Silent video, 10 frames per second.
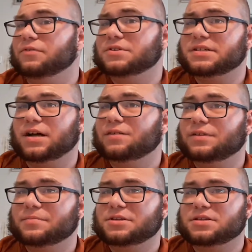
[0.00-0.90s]
First off,
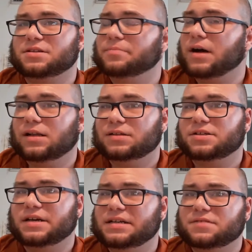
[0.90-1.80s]
let me just
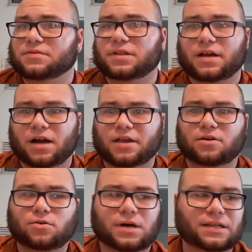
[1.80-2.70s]
apologize for the
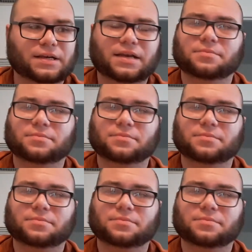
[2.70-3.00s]
audio quality.